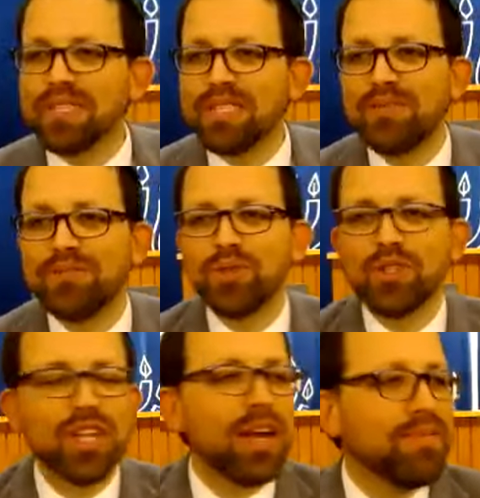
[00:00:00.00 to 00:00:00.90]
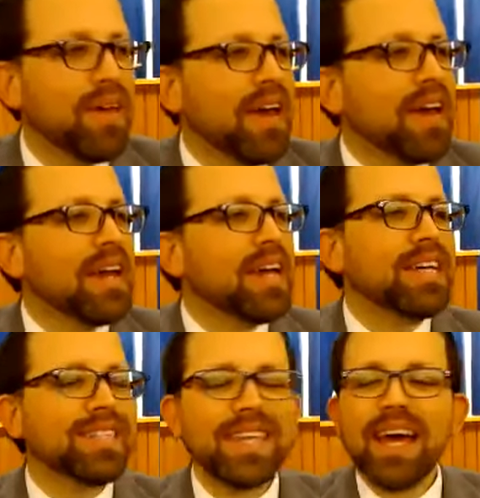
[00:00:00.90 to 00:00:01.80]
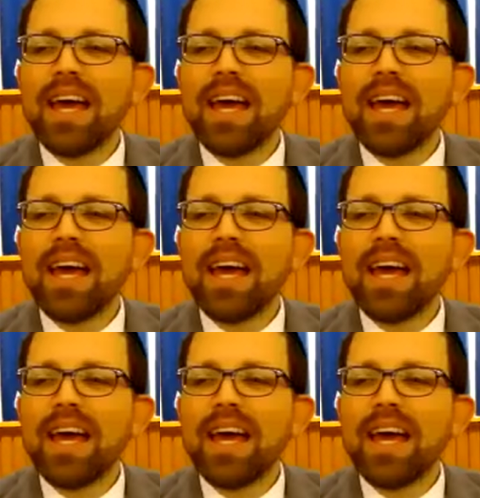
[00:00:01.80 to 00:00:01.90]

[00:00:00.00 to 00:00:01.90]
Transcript: A safe Jewish life is